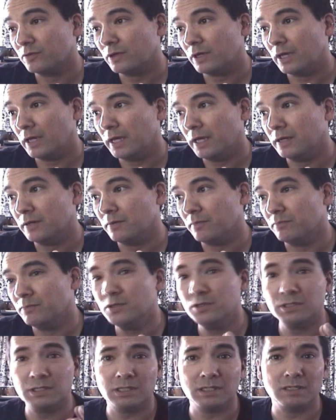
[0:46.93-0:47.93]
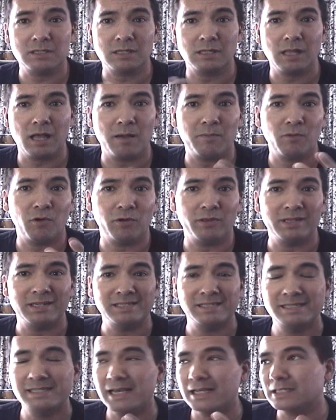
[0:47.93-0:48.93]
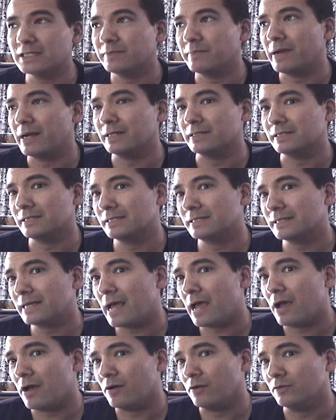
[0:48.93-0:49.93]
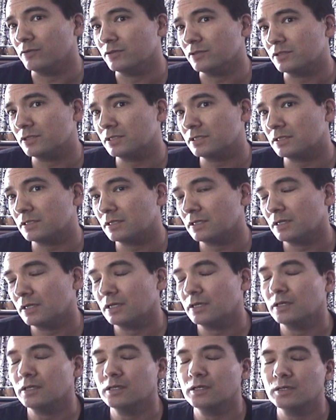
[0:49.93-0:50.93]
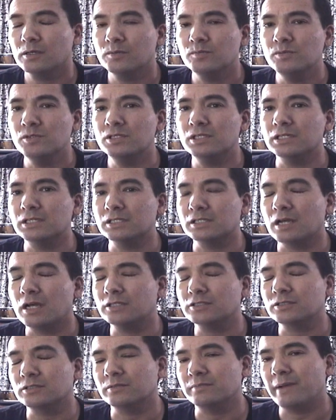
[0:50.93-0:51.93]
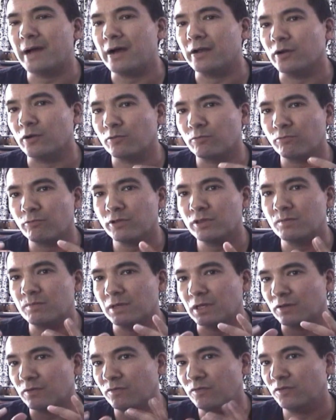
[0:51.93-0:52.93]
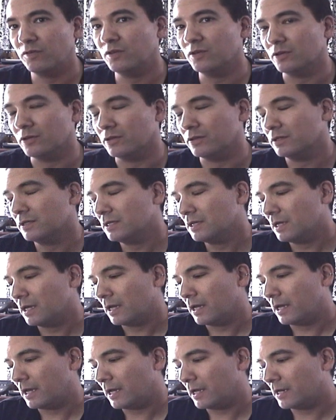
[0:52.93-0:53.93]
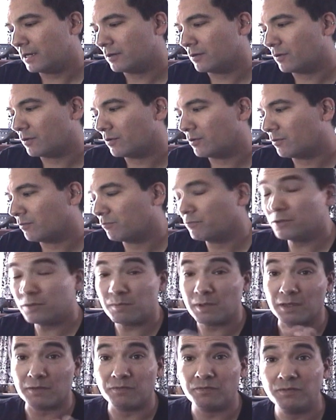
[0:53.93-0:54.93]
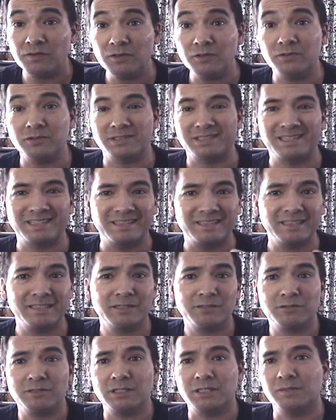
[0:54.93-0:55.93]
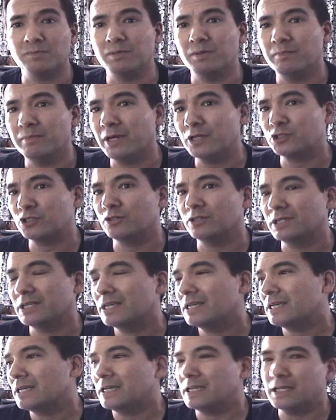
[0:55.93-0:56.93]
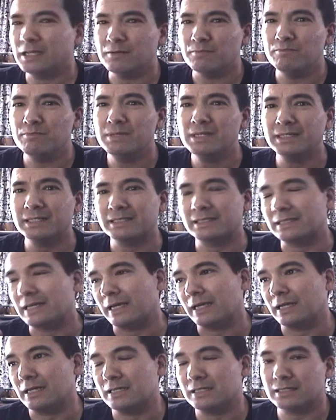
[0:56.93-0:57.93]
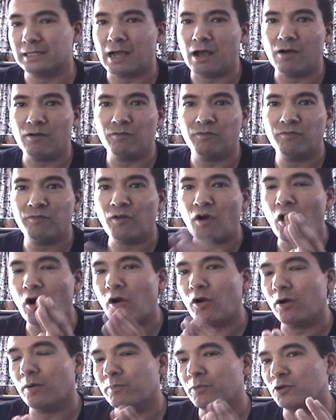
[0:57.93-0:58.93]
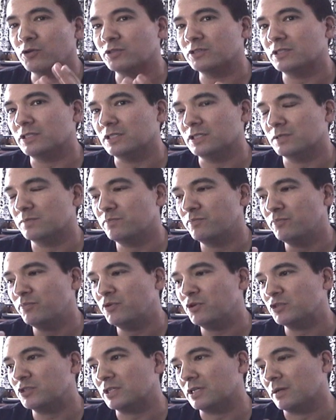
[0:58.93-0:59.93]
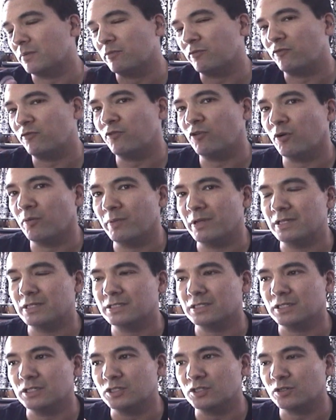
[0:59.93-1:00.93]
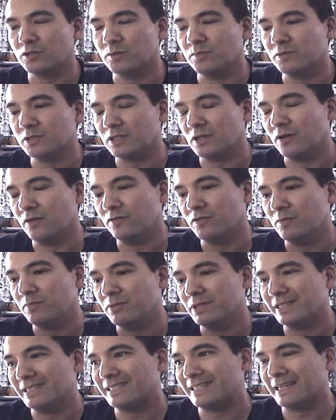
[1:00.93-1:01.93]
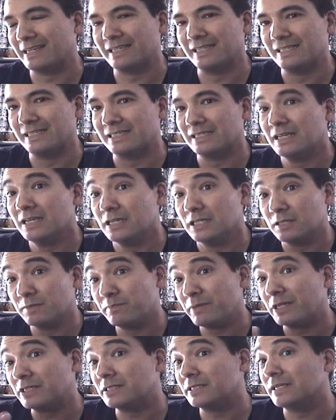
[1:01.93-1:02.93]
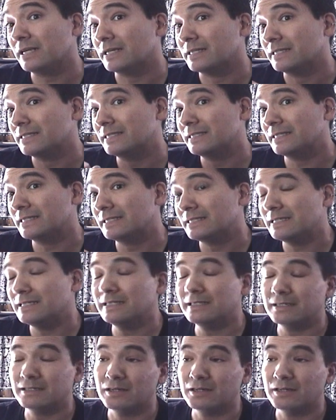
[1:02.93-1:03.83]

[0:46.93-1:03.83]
And music is a lot more than just about sounds. Music is also about a rhythmic feel. And rhythmic feels can literally be measured in milliseconds, how far a person is pushing a performance in terms of the milliseconds, especially on the 16th